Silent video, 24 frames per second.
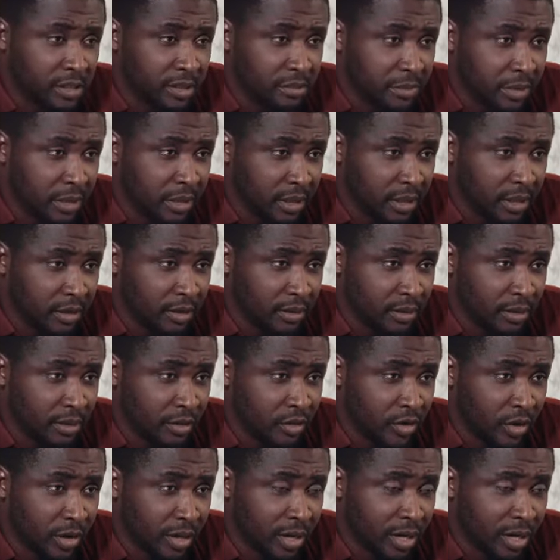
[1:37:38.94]
From the 60
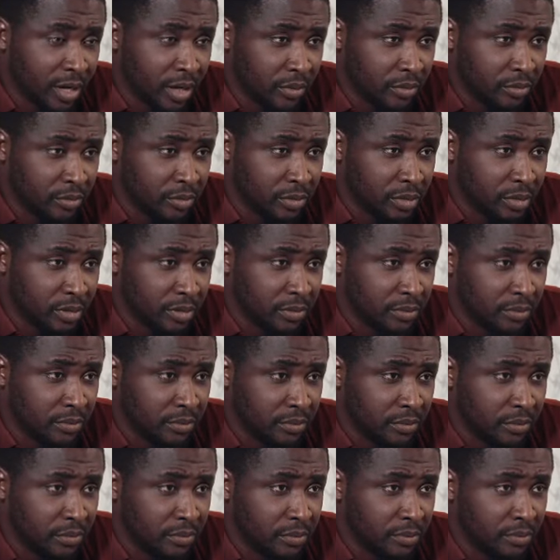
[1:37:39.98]
million in your
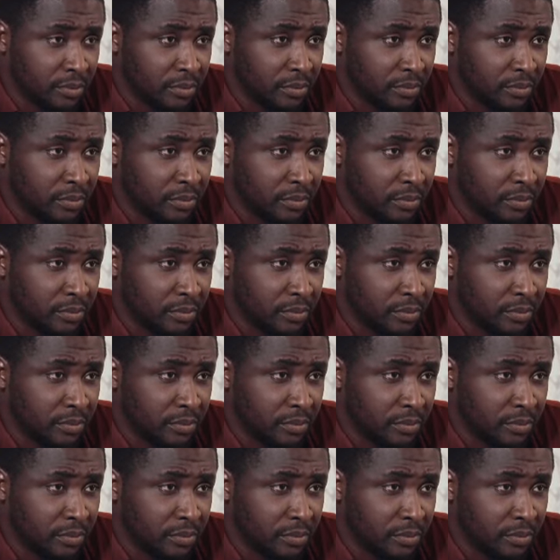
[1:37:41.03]
account,